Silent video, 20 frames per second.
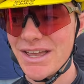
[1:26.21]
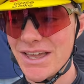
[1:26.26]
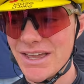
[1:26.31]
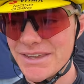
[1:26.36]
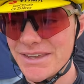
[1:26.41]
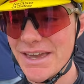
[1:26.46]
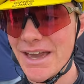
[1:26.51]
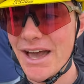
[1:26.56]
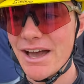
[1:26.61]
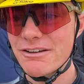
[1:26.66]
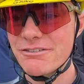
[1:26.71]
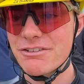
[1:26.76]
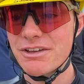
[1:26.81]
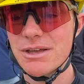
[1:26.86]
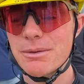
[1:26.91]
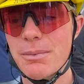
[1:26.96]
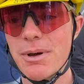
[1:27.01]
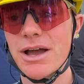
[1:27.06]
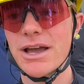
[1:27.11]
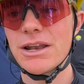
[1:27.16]
Yeah, I
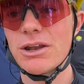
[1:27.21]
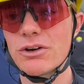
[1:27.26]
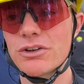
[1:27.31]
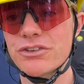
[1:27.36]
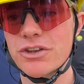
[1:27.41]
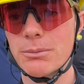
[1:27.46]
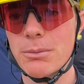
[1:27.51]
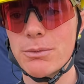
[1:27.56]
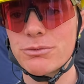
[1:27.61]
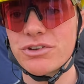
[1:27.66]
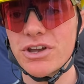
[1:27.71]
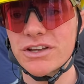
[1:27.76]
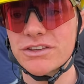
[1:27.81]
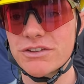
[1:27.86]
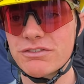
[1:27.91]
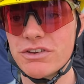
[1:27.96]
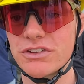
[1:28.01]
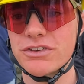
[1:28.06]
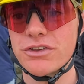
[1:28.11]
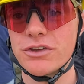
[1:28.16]
think my long-term
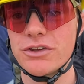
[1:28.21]
objective is